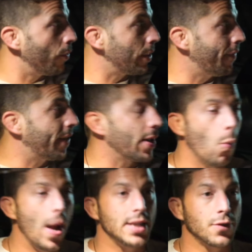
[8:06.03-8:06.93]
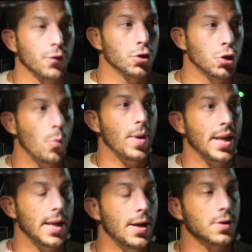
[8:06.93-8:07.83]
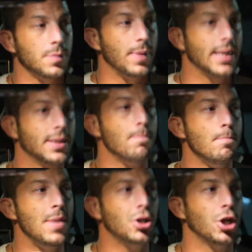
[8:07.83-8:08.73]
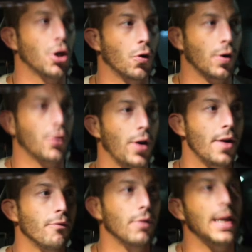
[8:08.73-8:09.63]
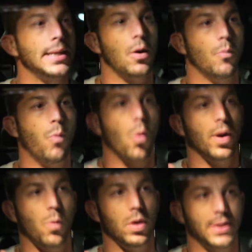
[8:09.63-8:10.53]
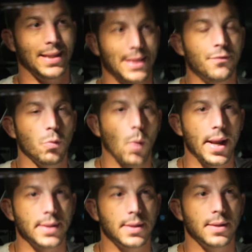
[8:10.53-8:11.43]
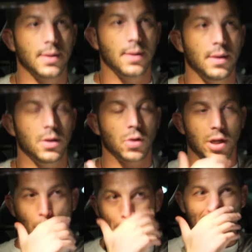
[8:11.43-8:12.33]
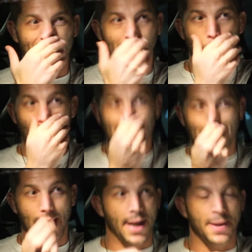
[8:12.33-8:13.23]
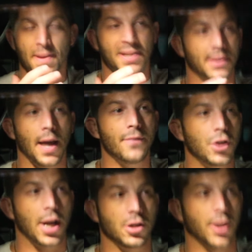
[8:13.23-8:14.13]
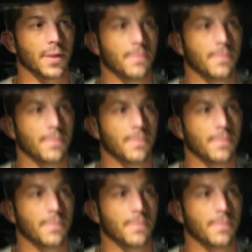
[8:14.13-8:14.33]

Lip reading: lifting weights for so many years, but it's mission critical. I didn't realize how important it was to lift weights. So I started lifting weights again. It's life-changing,